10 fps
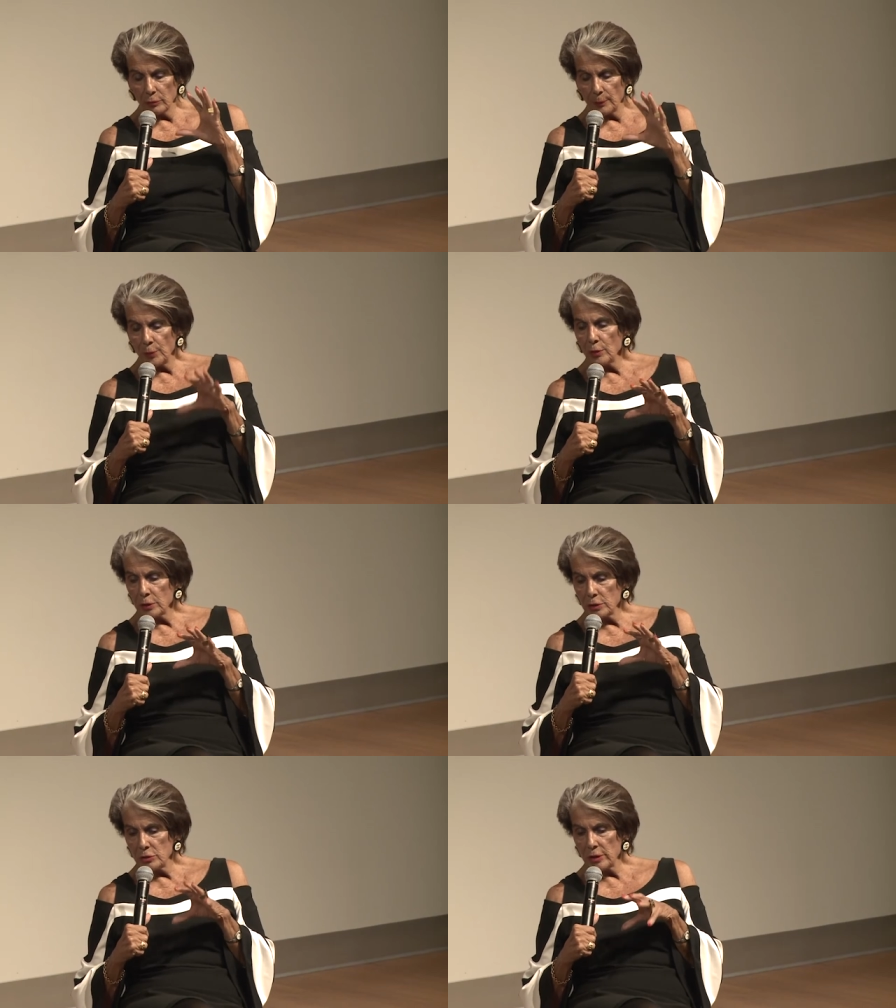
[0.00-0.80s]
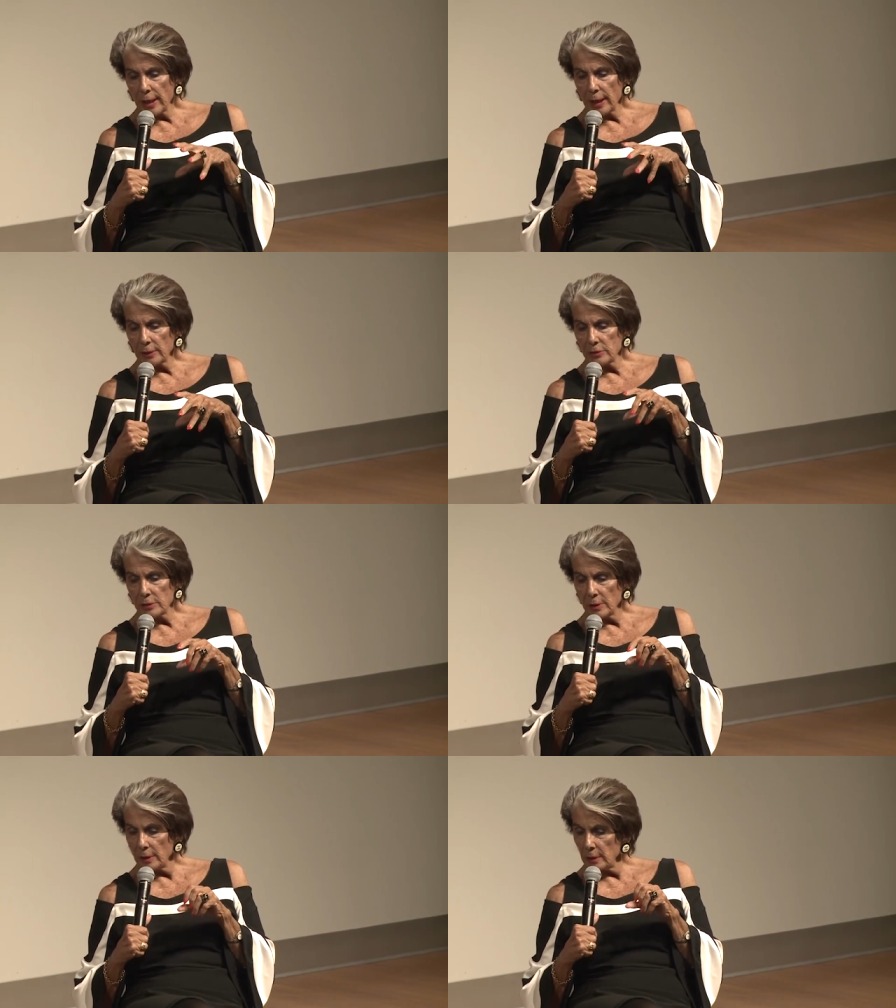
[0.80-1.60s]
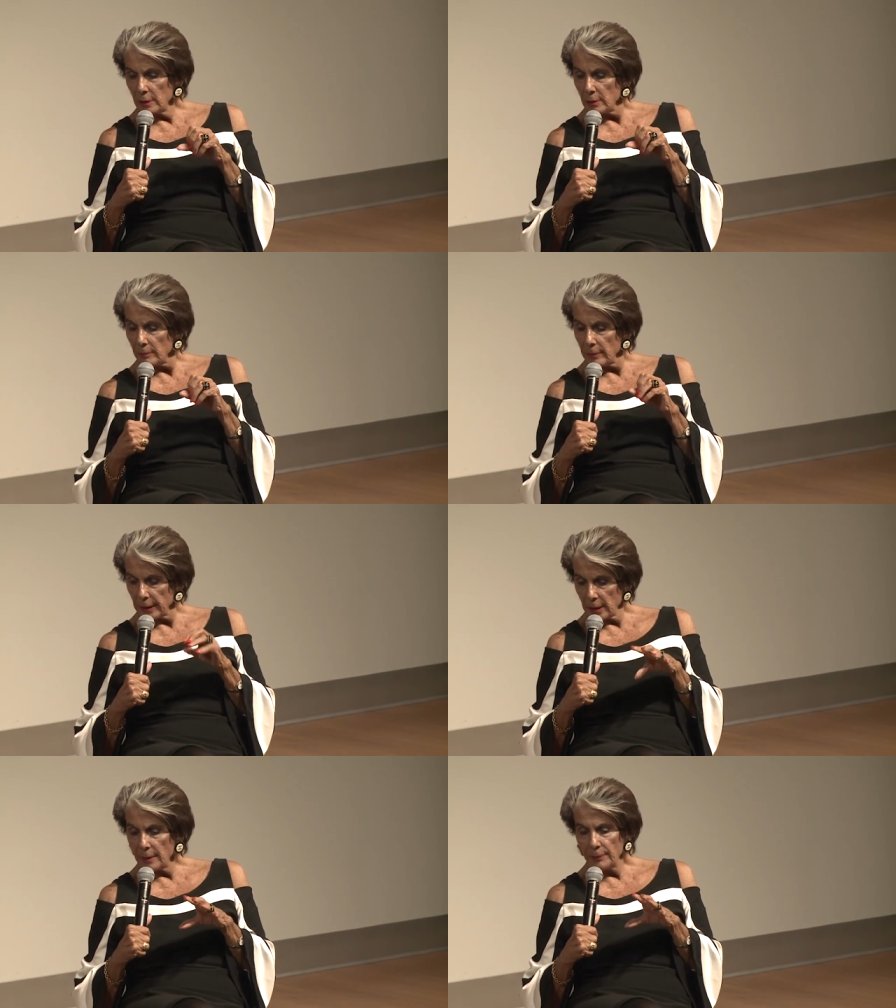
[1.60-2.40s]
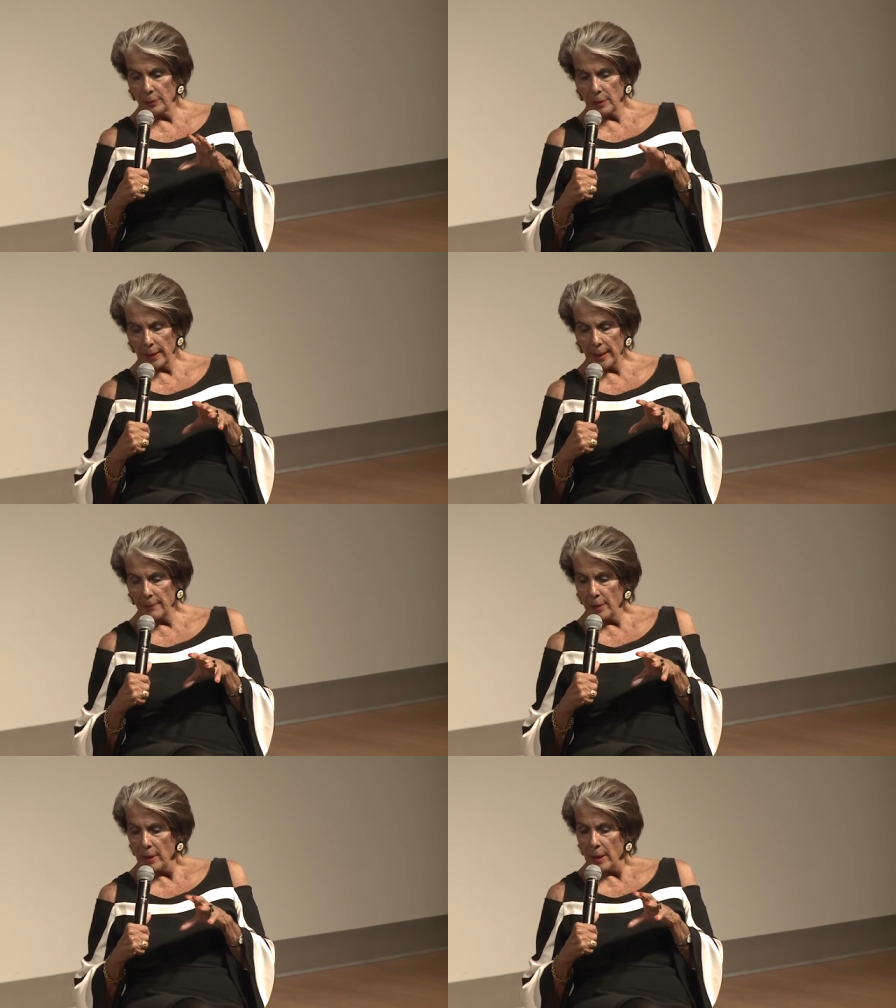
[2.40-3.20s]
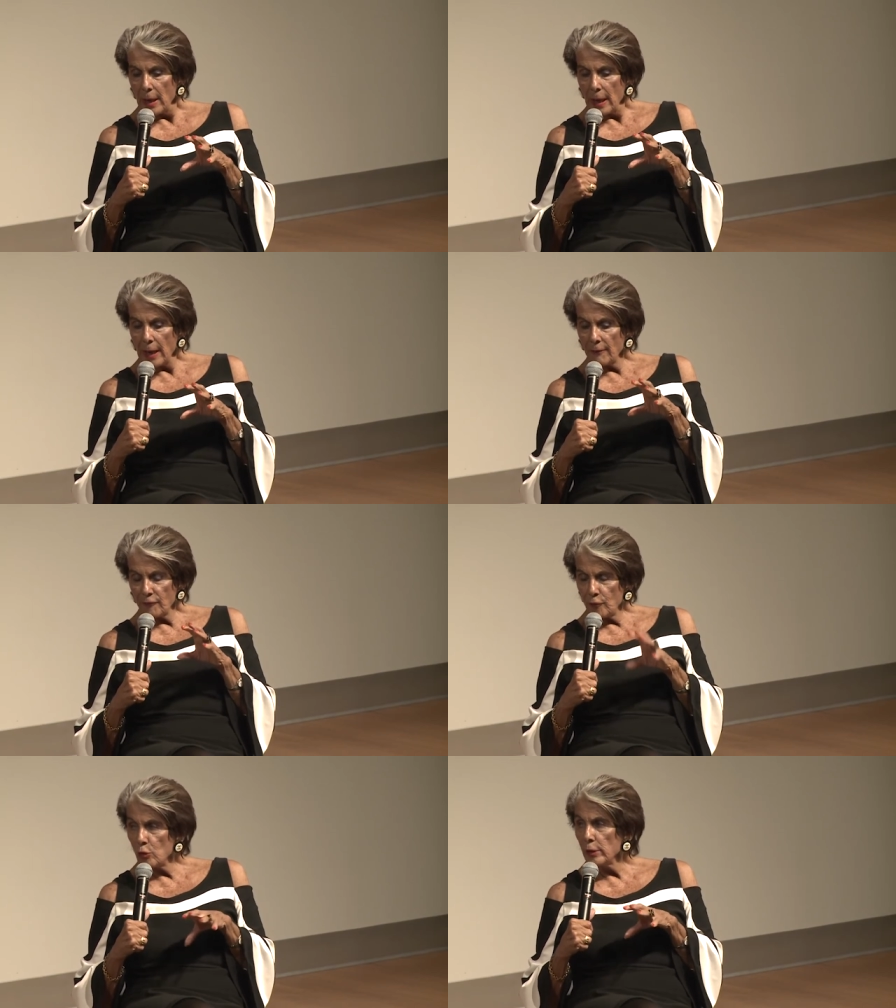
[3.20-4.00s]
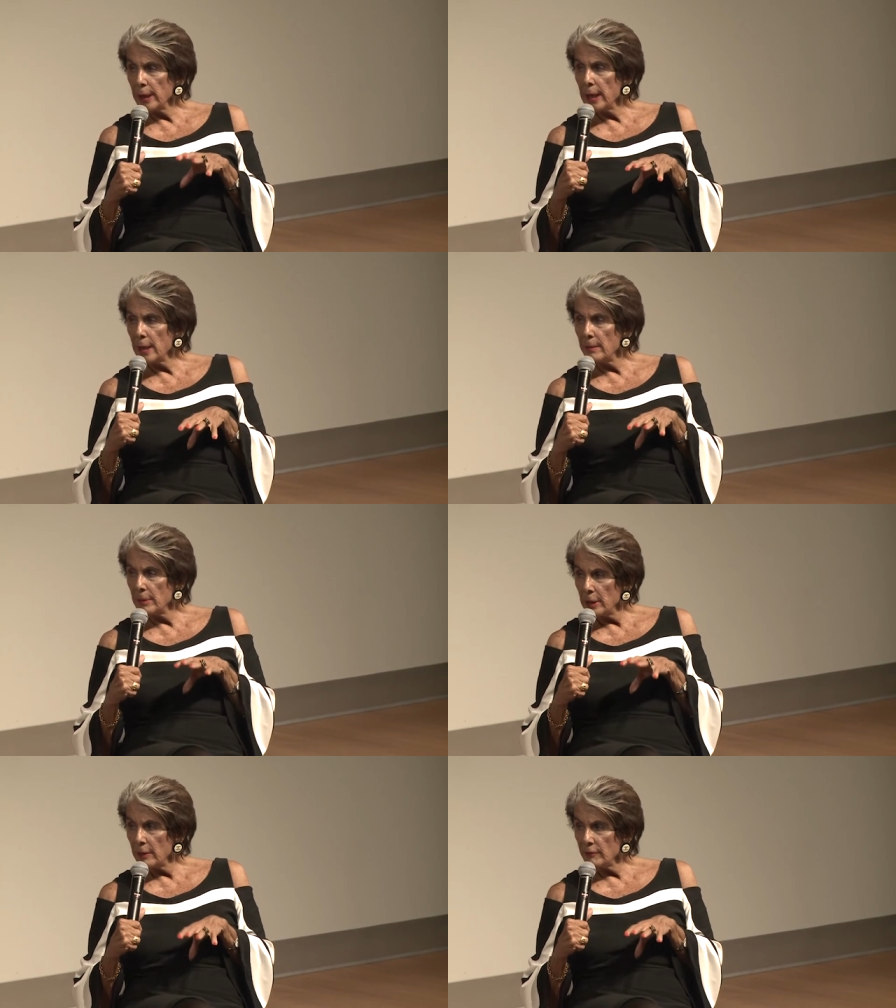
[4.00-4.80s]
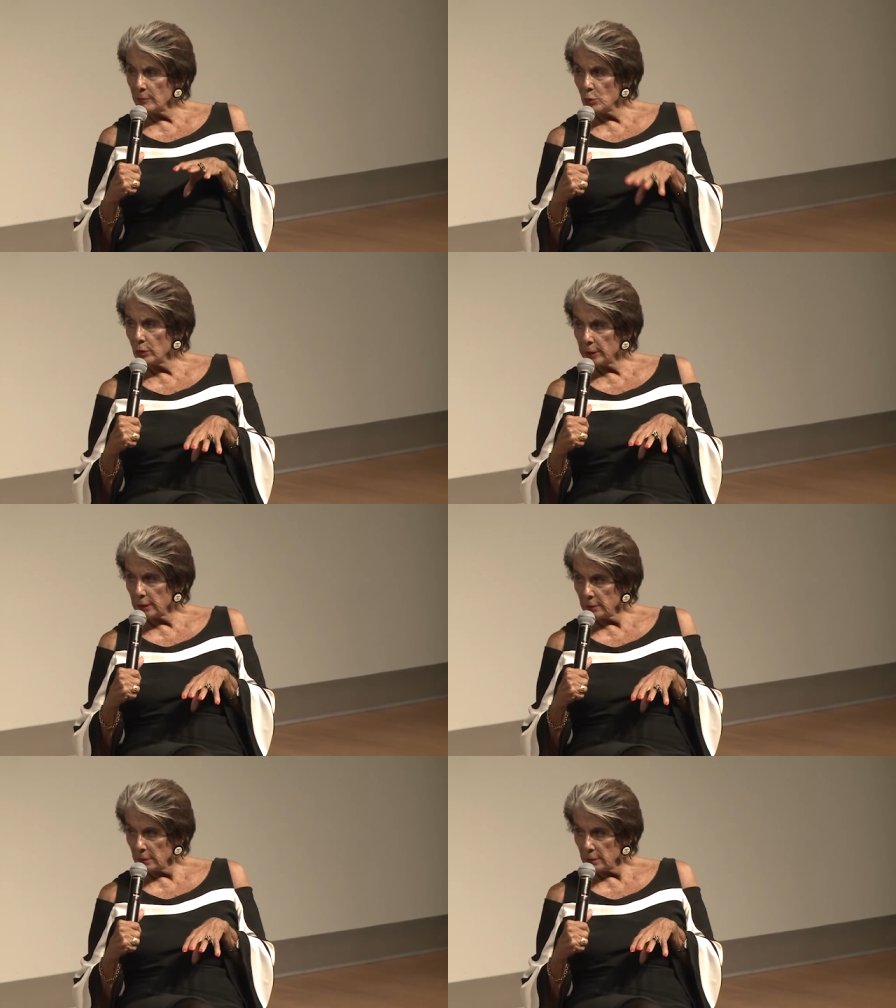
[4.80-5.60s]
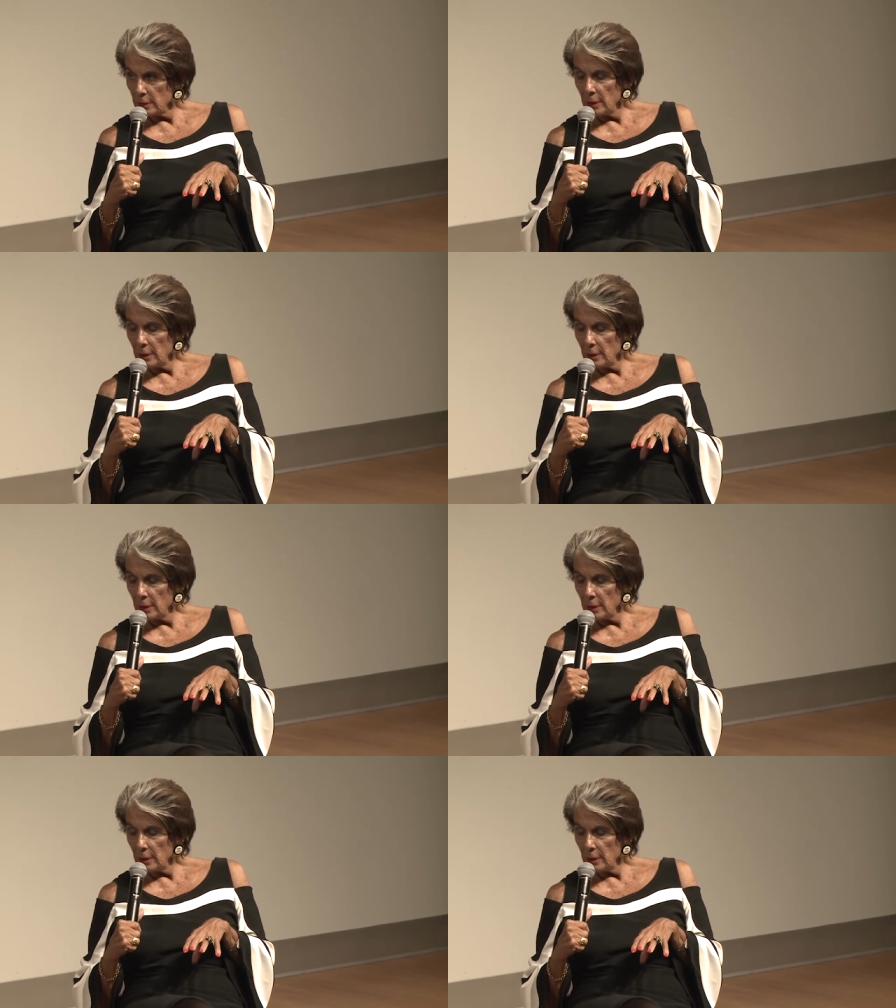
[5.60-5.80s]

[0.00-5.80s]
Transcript: report to Jack's makeup lab at 4 a.m. every morning. Wow.